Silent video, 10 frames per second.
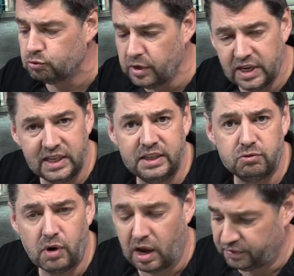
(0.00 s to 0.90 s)
really
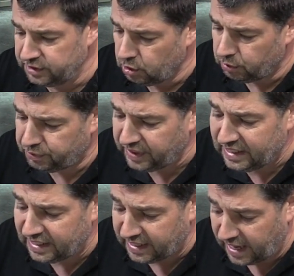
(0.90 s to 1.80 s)
rough and you're
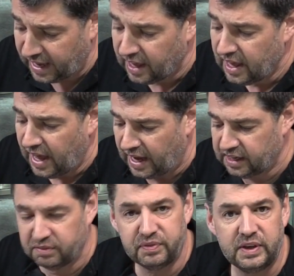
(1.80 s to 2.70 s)
feeling it
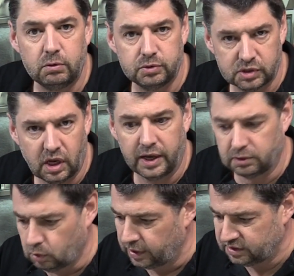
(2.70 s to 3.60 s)
and it feels
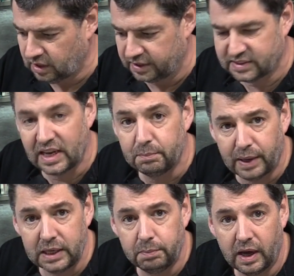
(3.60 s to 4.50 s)
like quite like
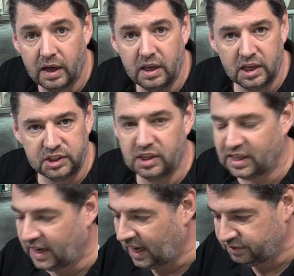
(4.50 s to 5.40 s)
sandpaper, you're
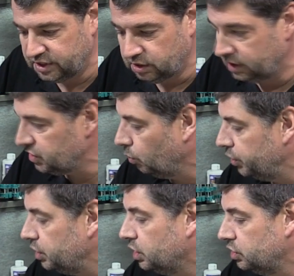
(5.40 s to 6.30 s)
gonna have to do it. So
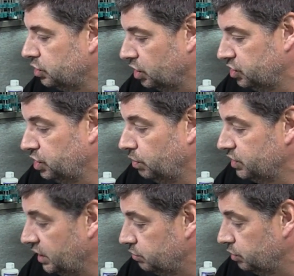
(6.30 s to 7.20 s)
what you could just do
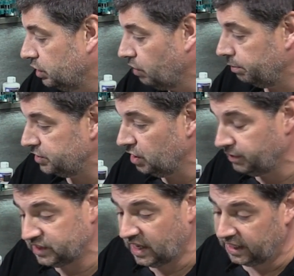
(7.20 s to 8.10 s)
is literally grab yourself
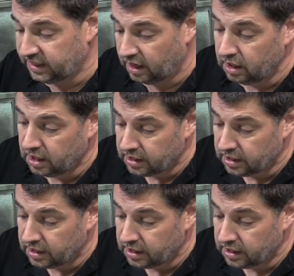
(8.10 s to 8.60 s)
a sander